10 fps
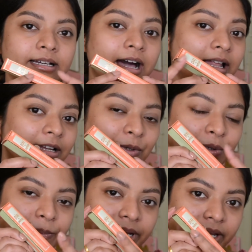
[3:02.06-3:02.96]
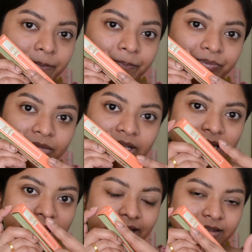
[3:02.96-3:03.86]
color would be
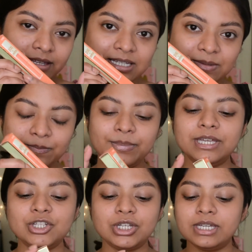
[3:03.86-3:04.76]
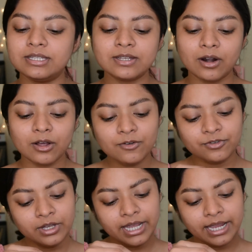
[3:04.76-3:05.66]
like this peachy sort of.
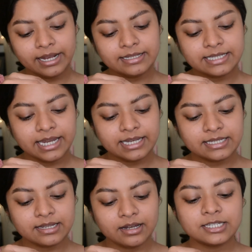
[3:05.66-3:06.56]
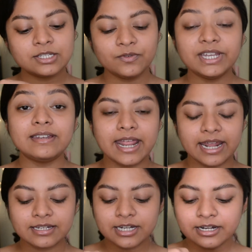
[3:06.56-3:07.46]
It says sweet nectar.